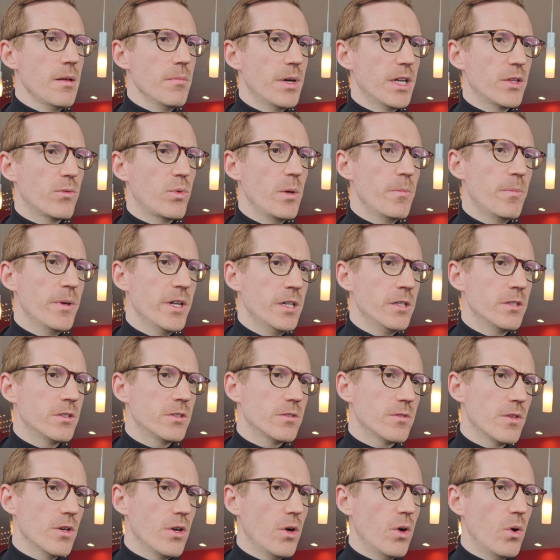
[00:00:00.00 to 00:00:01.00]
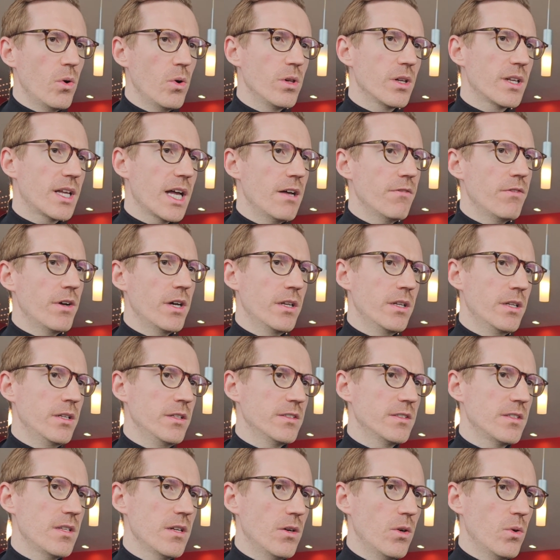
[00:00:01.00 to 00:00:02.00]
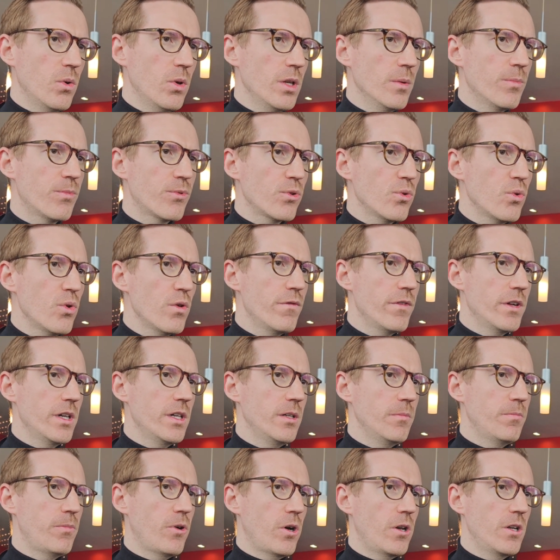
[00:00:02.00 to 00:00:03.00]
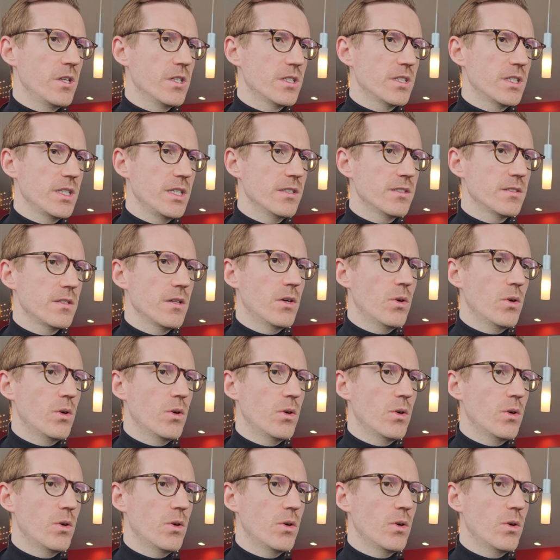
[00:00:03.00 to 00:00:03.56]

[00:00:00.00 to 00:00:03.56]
But we built the whole governance, the whole approval policies,